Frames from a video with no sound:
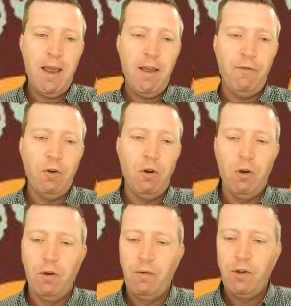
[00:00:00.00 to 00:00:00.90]

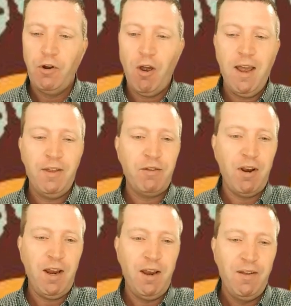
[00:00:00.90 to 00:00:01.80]
a4. Not
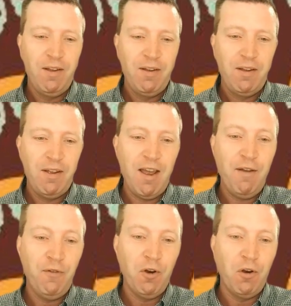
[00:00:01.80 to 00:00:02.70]
a3,
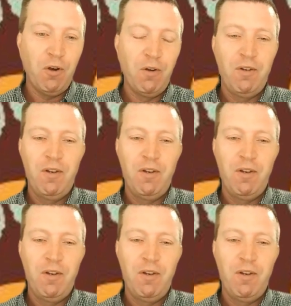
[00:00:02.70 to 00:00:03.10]
a4.